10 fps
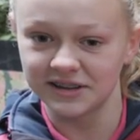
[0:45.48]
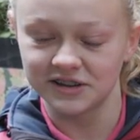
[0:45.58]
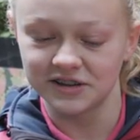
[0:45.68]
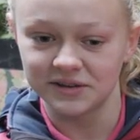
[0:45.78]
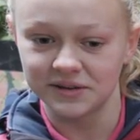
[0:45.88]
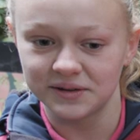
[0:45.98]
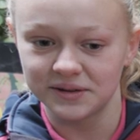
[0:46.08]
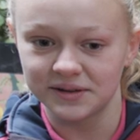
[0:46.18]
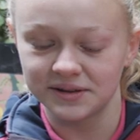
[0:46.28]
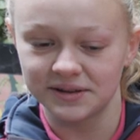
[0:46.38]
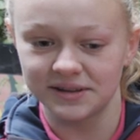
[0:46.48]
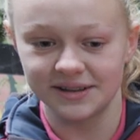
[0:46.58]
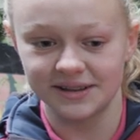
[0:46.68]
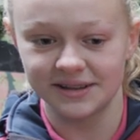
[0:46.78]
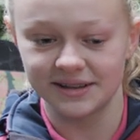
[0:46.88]

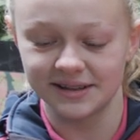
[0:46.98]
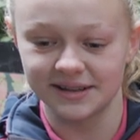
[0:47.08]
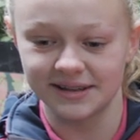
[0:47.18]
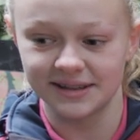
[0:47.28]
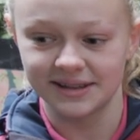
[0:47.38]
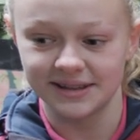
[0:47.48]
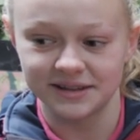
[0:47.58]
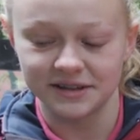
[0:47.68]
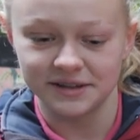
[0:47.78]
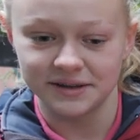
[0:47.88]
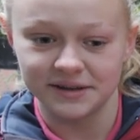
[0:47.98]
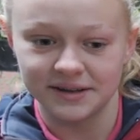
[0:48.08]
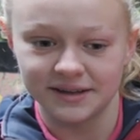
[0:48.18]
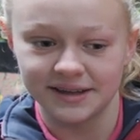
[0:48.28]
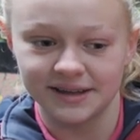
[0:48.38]

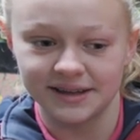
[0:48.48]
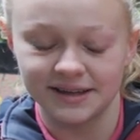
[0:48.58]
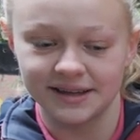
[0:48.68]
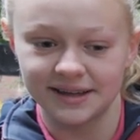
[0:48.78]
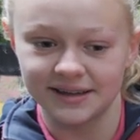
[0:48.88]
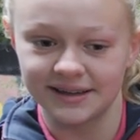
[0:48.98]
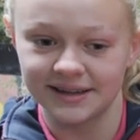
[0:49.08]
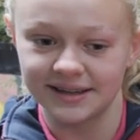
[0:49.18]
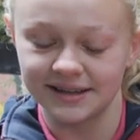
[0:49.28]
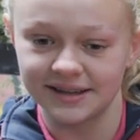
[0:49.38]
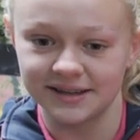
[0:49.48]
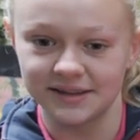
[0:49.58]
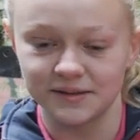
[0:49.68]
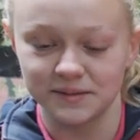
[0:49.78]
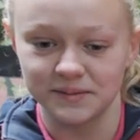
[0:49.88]

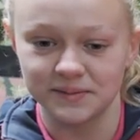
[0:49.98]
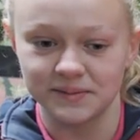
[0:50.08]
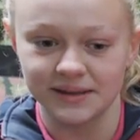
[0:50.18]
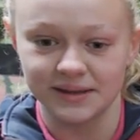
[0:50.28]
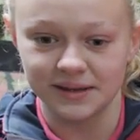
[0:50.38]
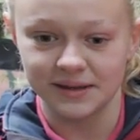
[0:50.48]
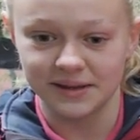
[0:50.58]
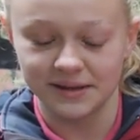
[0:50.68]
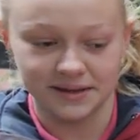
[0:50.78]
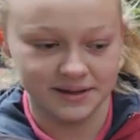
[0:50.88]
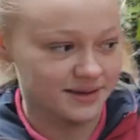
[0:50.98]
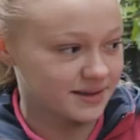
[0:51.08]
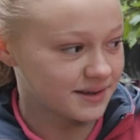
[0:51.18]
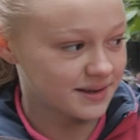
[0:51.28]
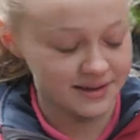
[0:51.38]

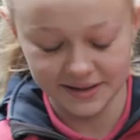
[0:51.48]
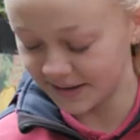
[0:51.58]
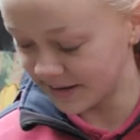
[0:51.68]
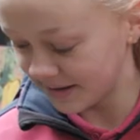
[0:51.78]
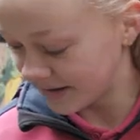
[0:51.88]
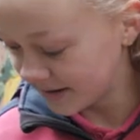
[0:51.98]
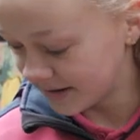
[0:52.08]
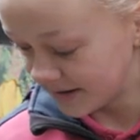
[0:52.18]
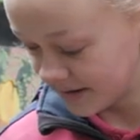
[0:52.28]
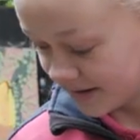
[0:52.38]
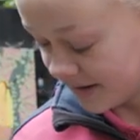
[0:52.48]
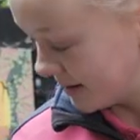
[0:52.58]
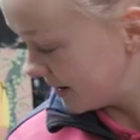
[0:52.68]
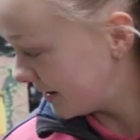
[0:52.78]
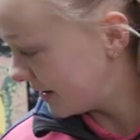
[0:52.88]
The person shown says nothing.